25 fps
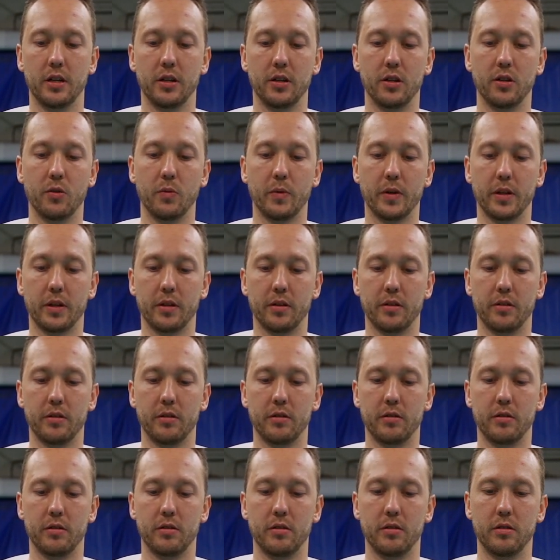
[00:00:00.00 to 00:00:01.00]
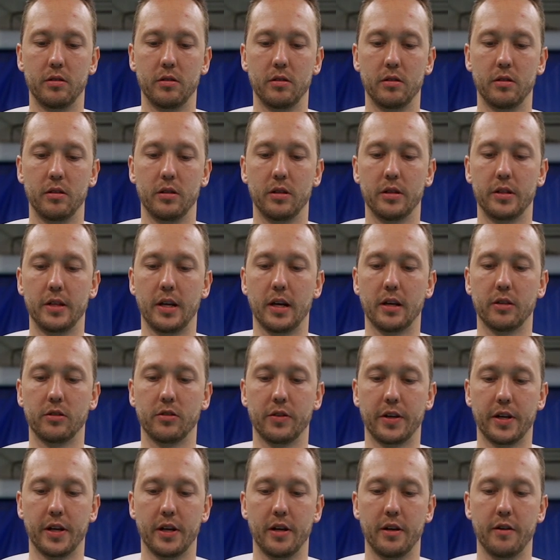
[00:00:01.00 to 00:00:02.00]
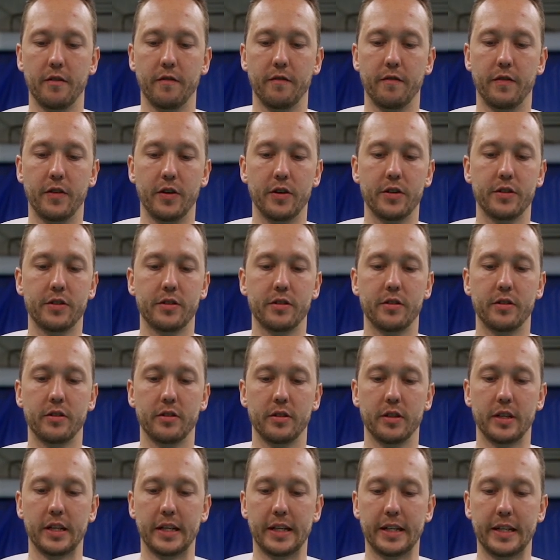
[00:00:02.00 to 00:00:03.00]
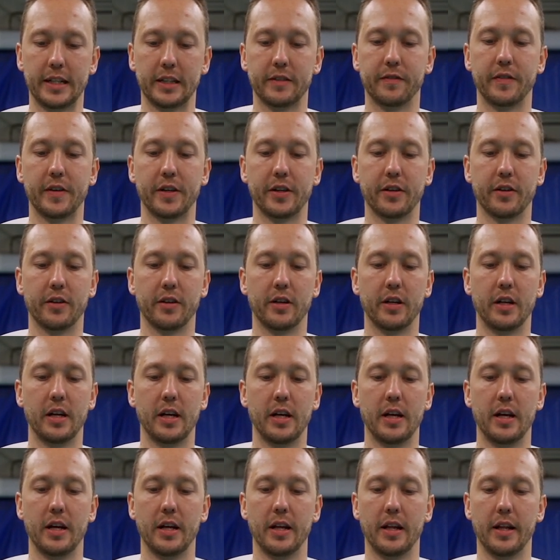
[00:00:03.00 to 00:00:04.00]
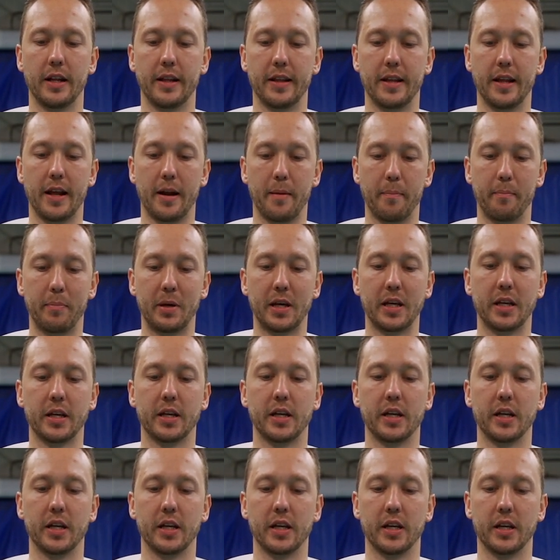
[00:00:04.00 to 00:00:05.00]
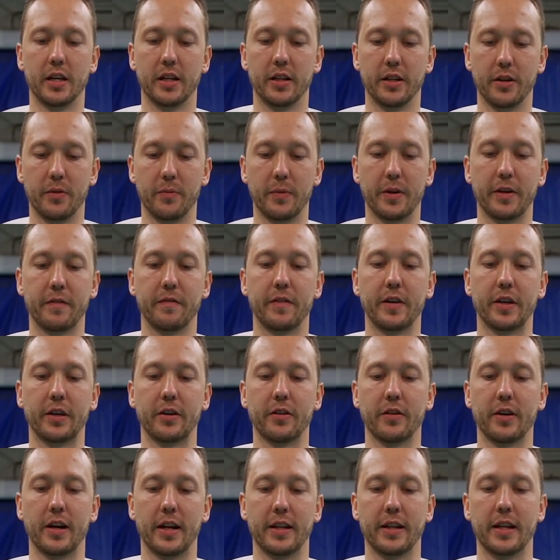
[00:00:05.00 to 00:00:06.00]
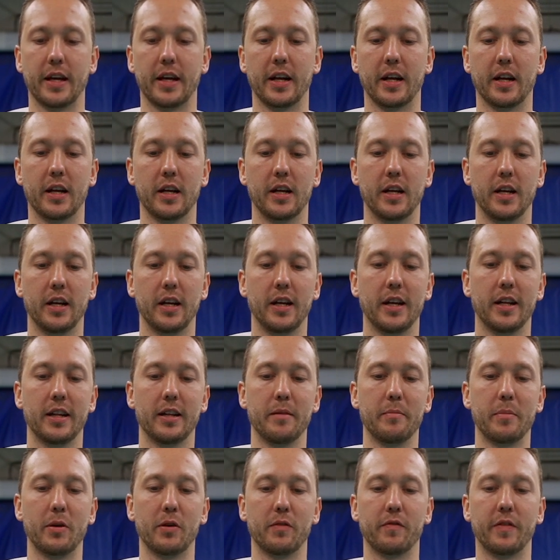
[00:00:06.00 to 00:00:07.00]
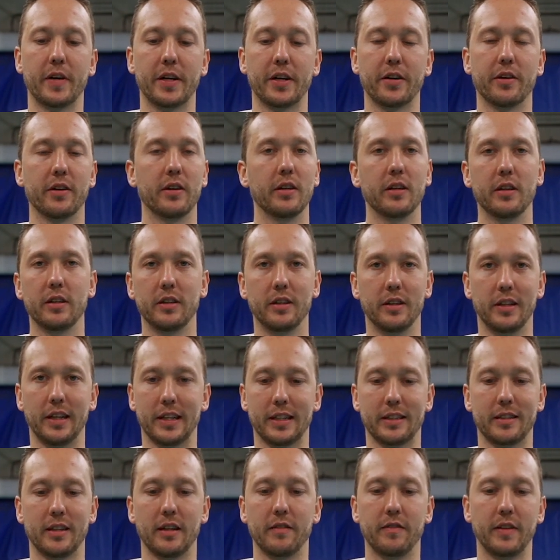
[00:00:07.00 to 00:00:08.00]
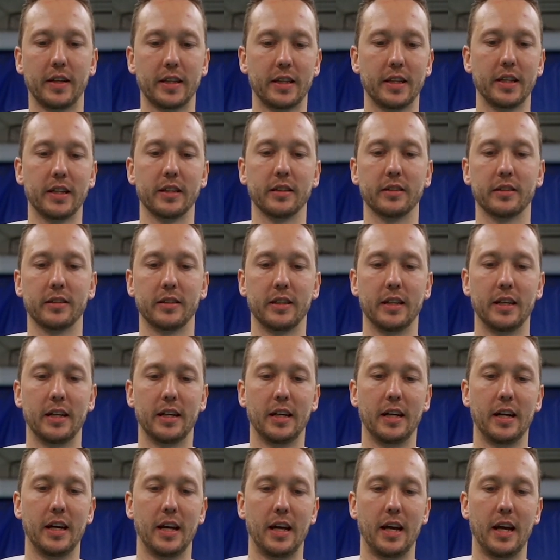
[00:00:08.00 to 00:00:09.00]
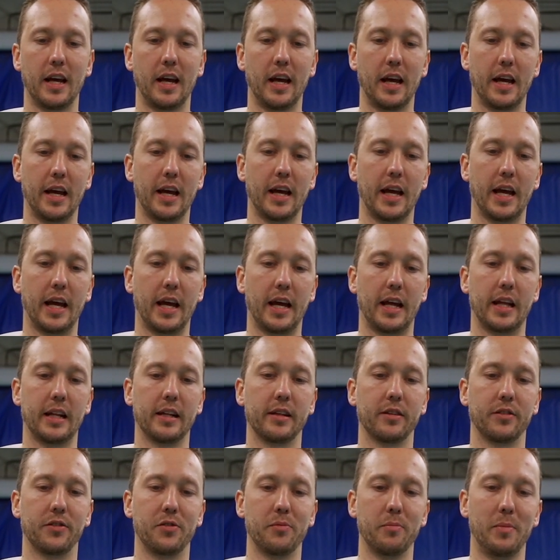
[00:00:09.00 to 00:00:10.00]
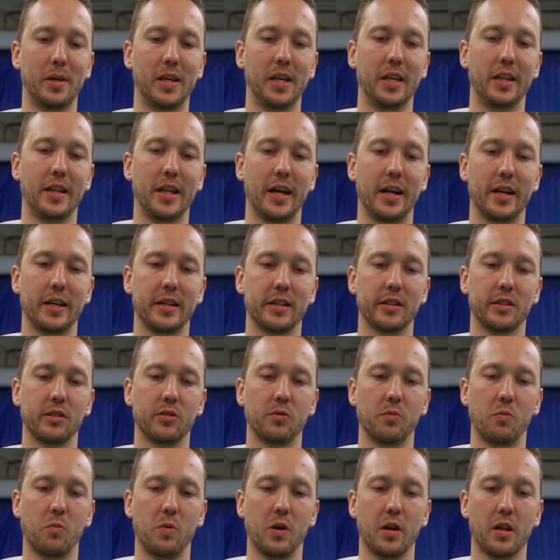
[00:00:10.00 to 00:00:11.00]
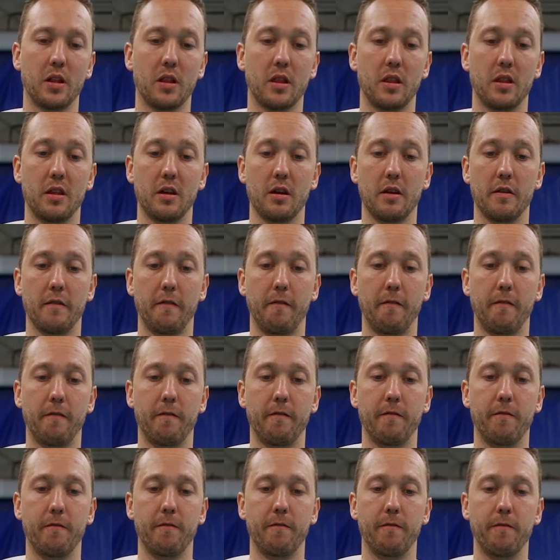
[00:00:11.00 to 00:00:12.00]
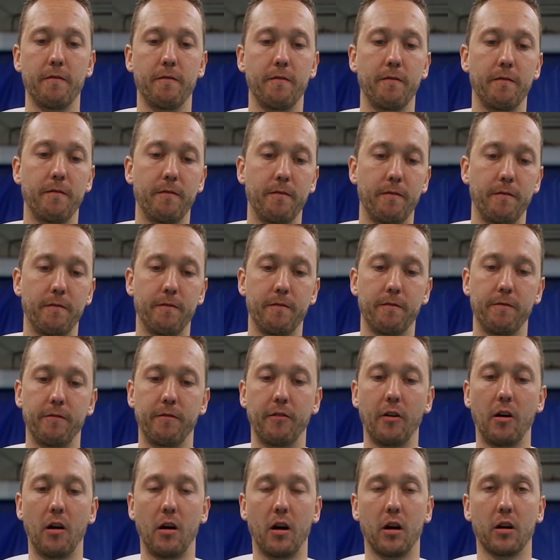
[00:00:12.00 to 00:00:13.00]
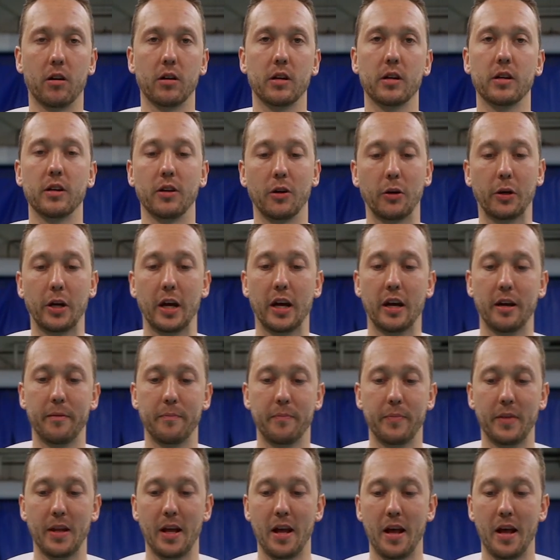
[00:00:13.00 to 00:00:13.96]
No, wait. Yeah, sorry. First index finger, then a pinky, then a ring finger, and then the middle finger. Like stuff like this. And to me, that is what the frog, okay?